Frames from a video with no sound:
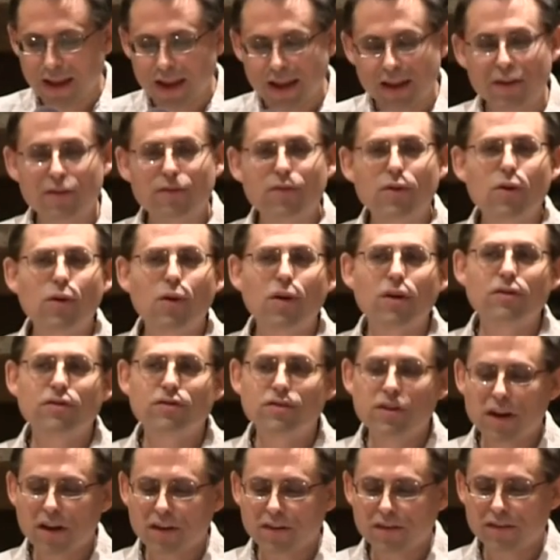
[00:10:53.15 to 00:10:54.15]
And if you are
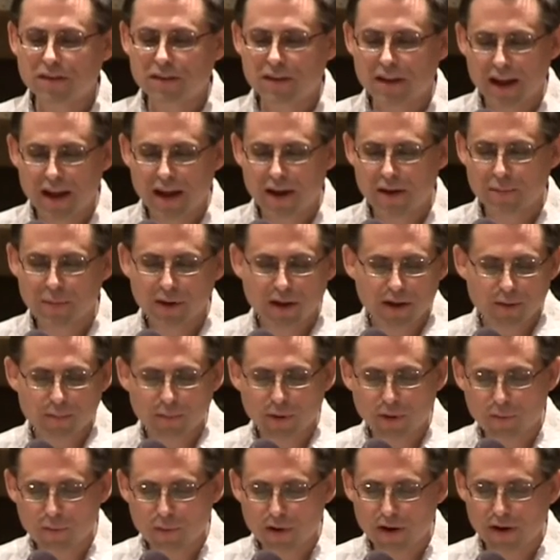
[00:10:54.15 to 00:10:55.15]
just now
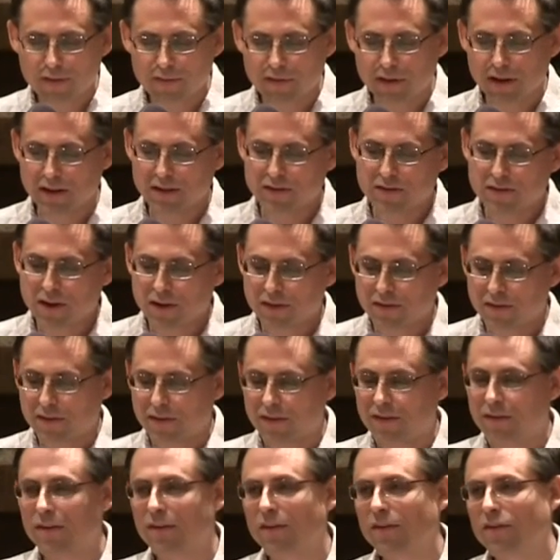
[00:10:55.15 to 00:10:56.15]
becoming aware of the
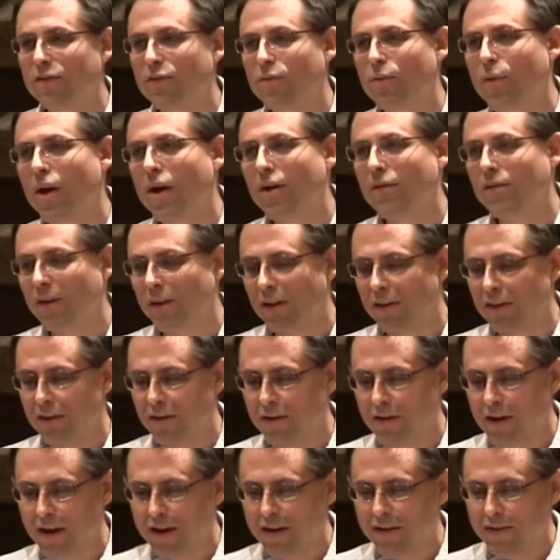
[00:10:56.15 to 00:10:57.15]
injustices thriving in the
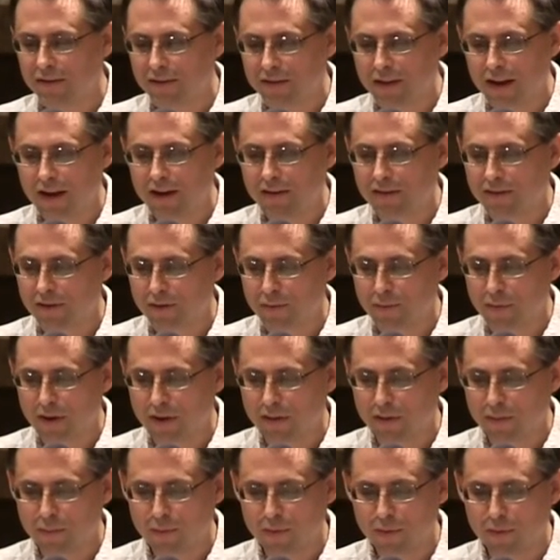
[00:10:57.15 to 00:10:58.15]
United States and
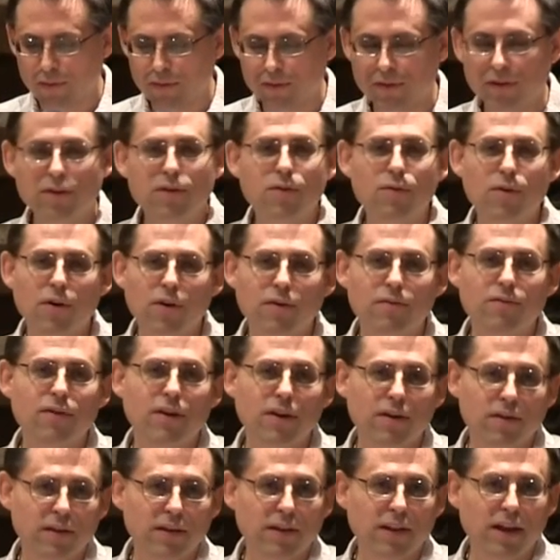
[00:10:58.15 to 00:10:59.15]
around the world, you are
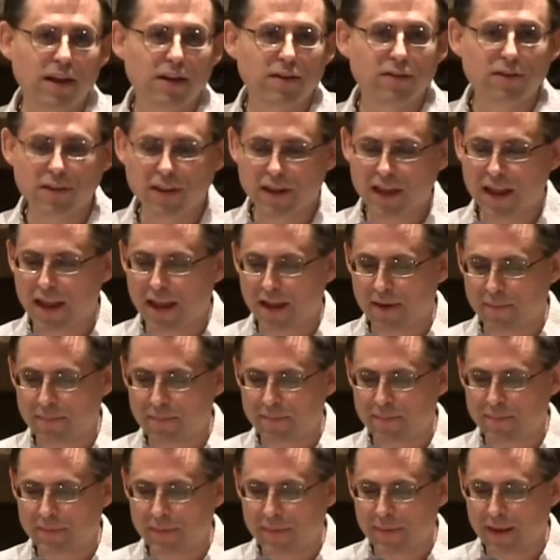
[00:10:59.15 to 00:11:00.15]
very late to the
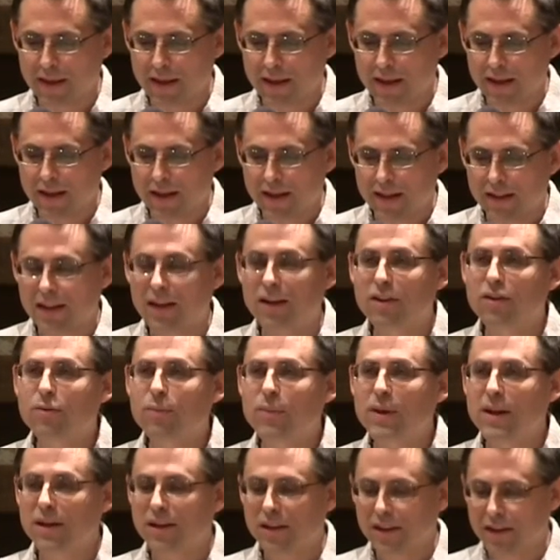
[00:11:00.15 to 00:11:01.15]
game. Let us
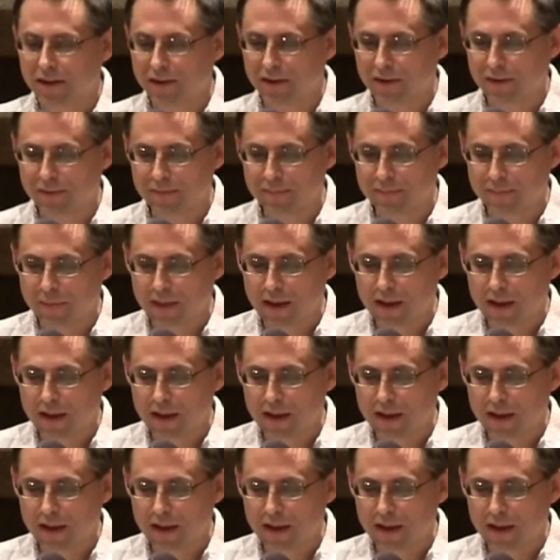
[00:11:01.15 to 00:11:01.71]
be clear.